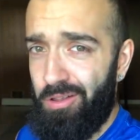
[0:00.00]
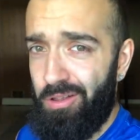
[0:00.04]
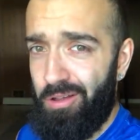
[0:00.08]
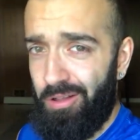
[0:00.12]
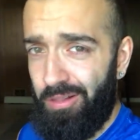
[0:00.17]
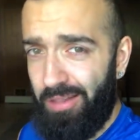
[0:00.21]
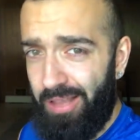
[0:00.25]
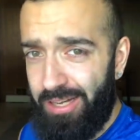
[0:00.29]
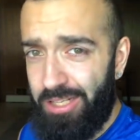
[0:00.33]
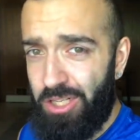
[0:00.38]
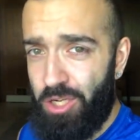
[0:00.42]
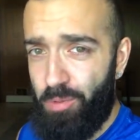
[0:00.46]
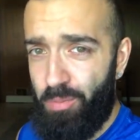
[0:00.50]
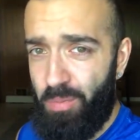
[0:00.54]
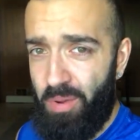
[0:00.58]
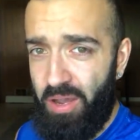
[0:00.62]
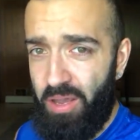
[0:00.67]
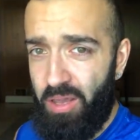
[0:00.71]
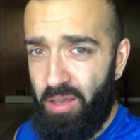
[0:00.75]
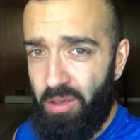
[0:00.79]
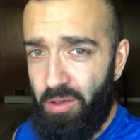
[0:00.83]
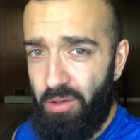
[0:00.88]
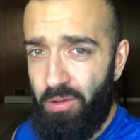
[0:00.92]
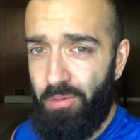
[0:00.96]

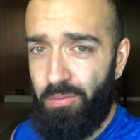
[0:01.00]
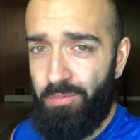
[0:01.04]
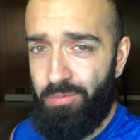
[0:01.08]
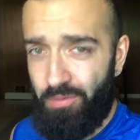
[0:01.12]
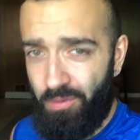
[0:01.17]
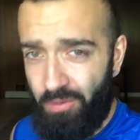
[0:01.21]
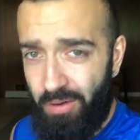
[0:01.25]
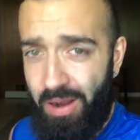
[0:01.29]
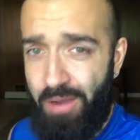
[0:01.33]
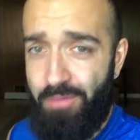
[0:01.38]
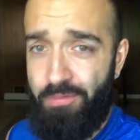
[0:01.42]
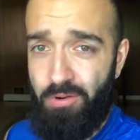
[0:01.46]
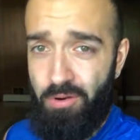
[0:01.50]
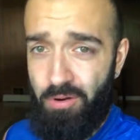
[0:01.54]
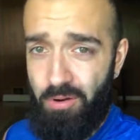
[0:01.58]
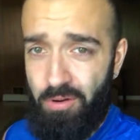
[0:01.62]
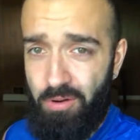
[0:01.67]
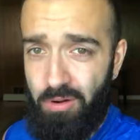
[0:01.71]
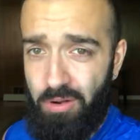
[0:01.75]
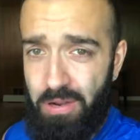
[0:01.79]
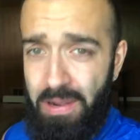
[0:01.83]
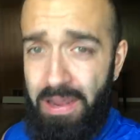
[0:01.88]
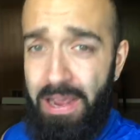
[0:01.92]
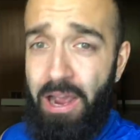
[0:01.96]
Electrumite forever.
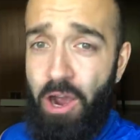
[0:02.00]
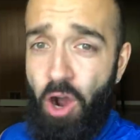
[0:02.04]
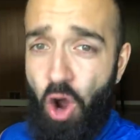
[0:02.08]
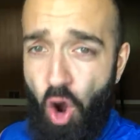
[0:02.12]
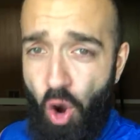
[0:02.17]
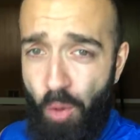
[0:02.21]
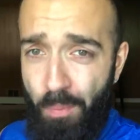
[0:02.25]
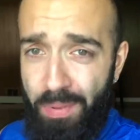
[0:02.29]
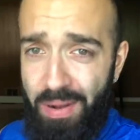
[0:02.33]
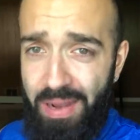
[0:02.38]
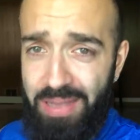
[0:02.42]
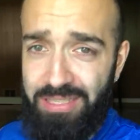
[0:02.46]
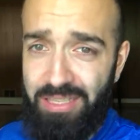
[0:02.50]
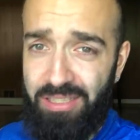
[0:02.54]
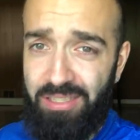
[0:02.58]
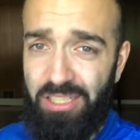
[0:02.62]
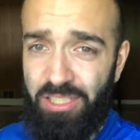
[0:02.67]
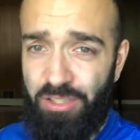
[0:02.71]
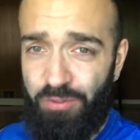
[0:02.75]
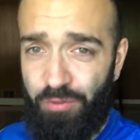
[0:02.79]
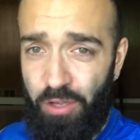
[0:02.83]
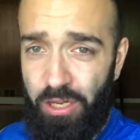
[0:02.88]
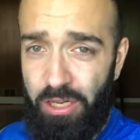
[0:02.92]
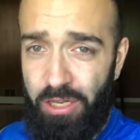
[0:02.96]
Hope you guys like
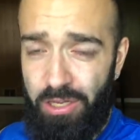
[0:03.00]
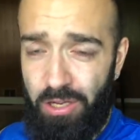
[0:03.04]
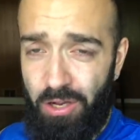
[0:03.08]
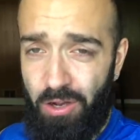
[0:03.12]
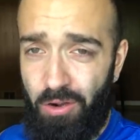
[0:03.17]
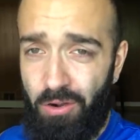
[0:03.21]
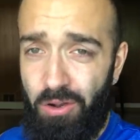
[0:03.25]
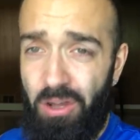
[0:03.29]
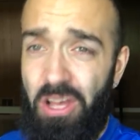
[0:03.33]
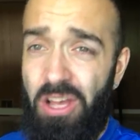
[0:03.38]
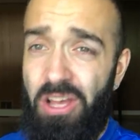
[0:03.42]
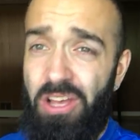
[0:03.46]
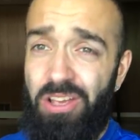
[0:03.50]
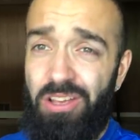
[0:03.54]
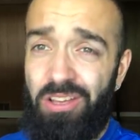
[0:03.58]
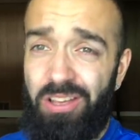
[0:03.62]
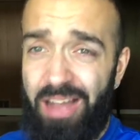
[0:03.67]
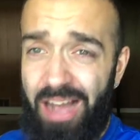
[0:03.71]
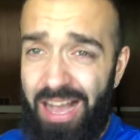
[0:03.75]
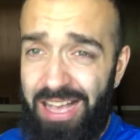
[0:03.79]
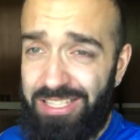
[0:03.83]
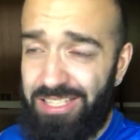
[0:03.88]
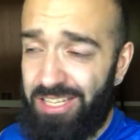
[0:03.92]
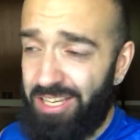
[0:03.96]
this video.
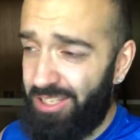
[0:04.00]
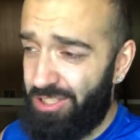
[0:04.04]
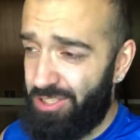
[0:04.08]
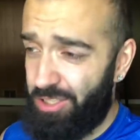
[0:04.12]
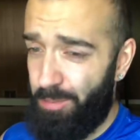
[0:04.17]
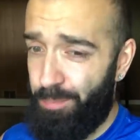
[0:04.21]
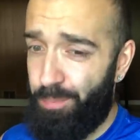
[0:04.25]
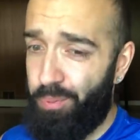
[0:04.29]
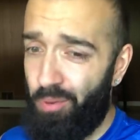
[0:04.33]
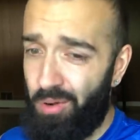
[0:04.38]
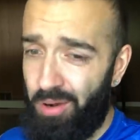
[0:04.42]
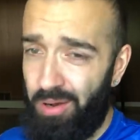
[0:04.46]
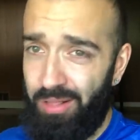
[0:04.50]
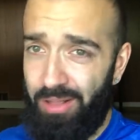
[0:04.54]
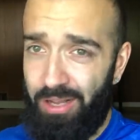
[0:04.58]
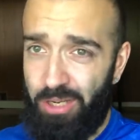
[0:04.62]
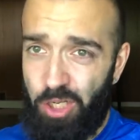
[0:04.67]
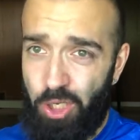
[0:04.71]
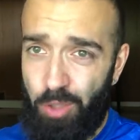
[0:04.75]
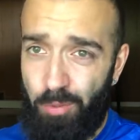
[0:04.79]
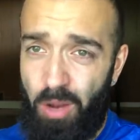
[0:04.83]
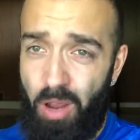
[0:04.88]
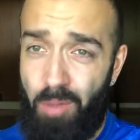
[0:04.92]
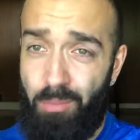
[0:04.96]
You guys could support
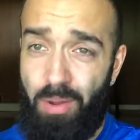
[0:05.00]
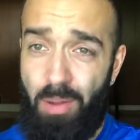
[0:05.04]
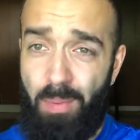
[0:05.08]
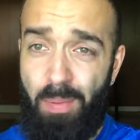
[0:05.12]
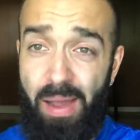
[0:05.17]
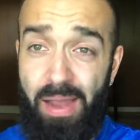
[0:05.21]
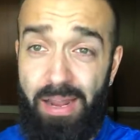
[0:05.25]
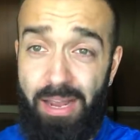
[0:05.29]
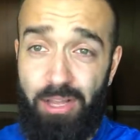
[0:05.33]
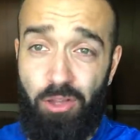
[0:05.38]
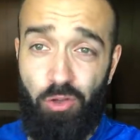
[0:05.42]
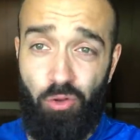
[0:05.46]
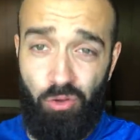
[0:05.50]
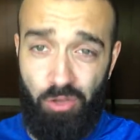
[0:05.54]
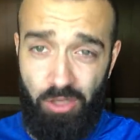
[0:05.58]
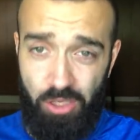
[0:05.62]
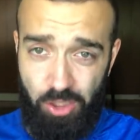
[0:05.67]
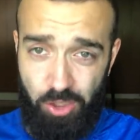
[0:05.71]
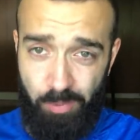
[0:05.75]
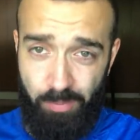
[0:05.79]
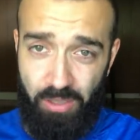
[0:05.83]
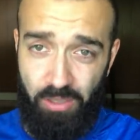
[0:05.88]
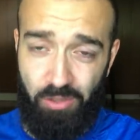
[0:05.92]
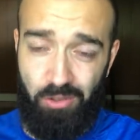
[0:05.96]
Electrumite by buying a Toon
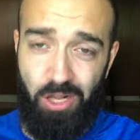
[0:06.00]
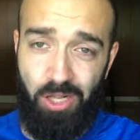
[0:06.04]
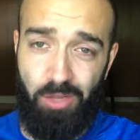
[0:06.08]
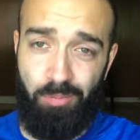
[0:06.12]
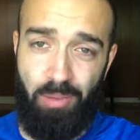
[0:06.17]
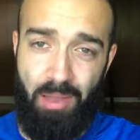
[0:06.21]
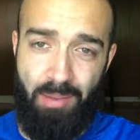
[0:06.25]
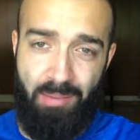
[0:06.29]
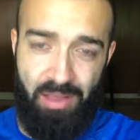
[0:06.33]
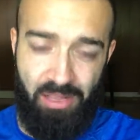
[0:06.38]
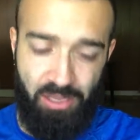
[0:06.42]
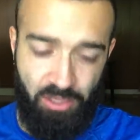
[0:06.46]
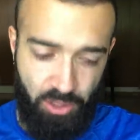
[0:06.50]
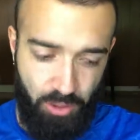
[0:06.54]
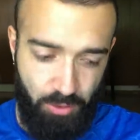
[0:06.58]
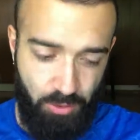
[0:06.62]
Electrumite cloth playmat in the